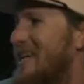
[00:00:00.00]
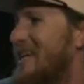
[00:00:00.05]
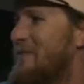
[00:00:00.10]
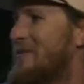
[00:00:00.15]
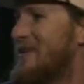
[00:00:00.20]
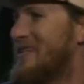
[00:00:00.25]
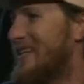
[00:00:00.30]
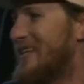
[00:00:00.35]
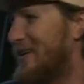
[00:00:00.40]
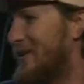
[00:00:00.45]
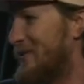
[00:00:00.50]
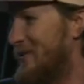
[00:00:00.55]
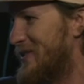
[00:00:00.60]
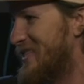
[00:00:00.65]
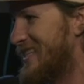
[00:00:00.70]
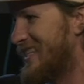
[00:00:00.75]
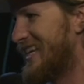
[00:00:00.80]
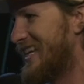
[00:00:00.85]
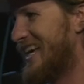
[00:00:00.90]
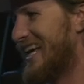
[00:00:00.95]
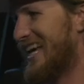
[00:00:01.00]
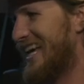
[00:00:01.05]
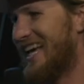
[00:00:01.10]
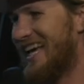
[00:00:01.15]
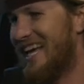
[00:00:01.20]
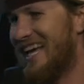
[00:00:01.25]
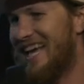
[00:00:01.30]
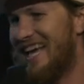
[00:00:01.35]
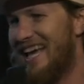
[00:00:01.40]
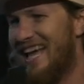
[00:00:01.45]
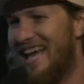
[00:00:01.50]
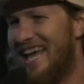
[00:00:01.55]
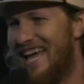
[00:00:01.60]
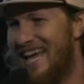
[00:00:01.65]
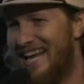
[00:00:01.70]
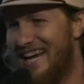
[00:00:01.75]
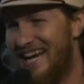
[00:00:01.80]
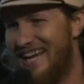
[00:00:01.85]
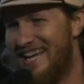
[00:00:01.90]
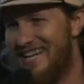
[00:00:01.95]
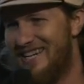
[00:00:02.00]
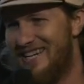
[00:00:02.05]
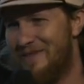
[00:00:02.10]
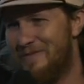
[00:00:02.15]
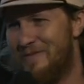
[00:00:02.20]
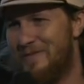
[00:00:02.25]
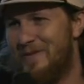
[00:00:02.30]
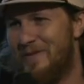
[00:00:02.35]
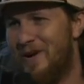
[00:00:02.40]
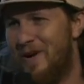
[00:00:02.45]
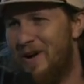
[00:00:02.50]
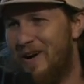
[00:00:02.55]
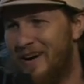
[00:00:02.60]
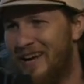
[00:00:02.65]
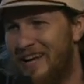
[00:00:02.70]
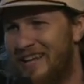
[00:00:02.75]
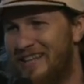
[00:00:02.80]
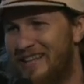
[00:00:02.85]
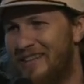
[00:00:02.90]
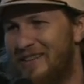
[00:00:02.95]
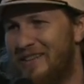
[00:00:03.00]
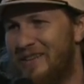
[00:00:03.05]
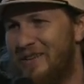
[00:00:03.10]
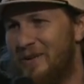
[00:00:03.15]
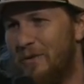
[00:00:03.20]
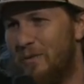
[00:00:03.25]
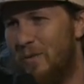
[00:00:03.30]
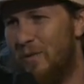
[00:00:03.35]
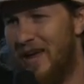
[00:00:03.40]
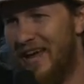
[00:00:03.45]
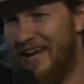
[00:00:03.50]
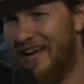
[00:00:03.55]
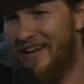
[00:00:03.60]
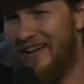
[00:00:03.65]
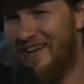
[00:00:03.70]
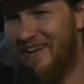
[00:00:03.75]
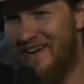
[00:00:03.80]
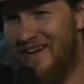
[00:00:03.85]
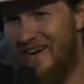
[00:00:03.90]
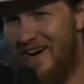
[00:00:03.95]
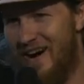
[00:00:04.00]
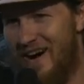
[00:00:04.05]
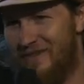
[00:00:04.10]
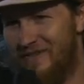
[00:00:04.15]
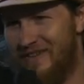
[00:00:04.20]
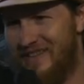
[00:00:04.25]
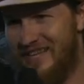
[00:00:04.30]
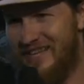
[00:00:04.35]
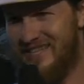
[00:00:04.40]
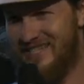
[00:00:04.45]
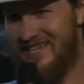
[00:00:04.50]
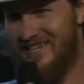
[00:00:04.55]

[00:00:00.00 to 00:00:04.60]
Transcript: my tippy toes, and I end up knocking the wick off of